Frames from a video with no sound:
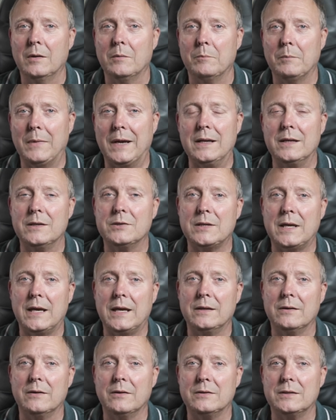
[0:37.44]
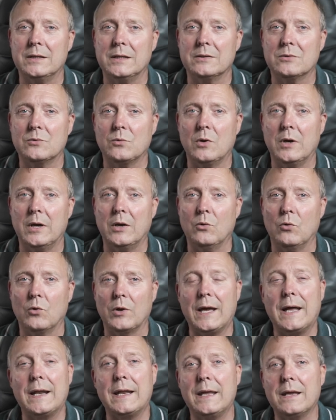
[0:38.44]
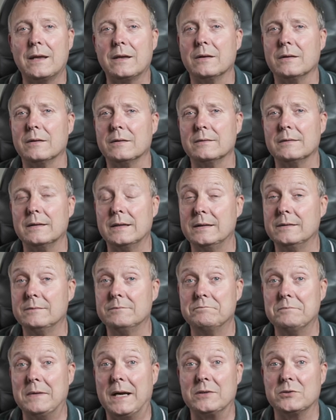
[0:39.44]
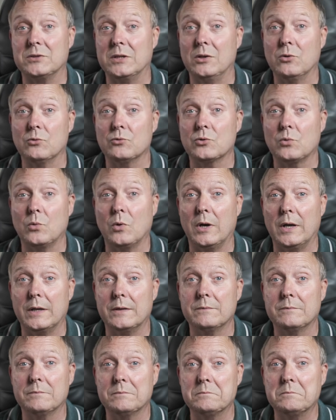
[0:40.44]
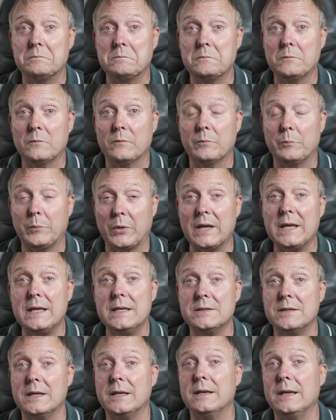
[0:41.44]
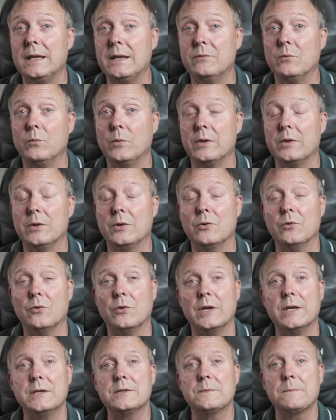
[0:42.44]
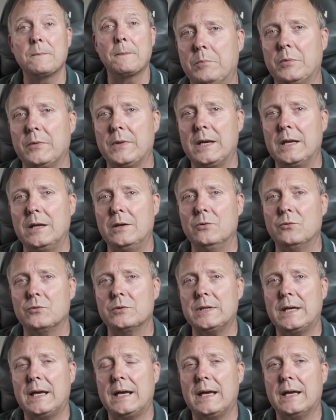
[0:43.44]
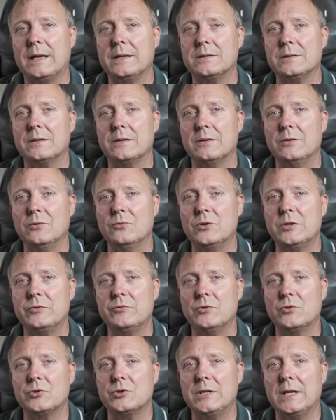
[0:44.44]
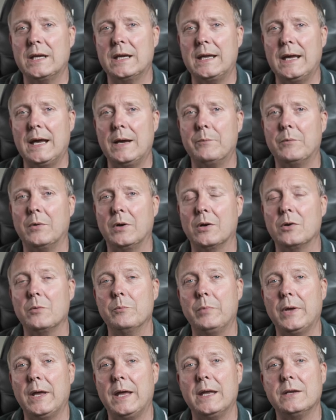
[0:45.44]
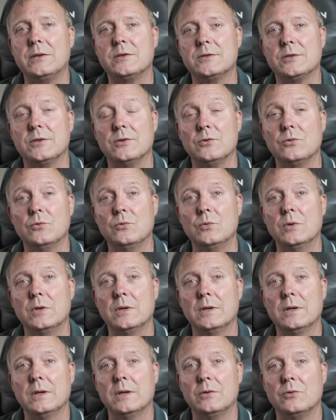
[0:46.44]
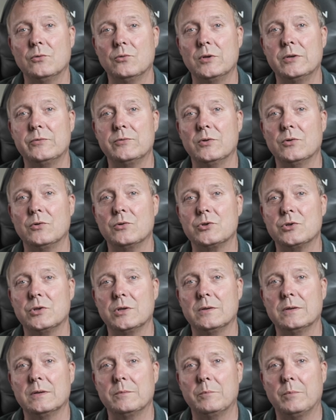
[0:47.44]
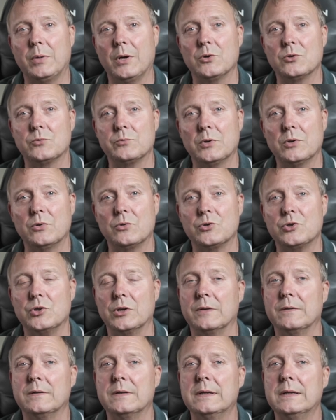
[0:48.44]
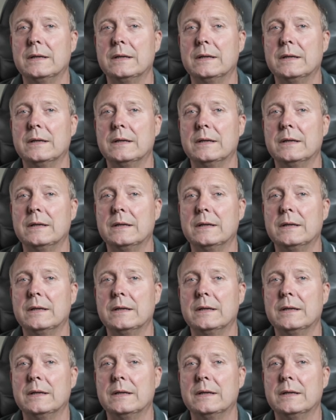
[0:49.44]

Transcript: mainly saying that it's quite organic and it actually looks quite pleasing even with the noise. But then he looked at the noise reduction in camera compared to noise reduction post-production,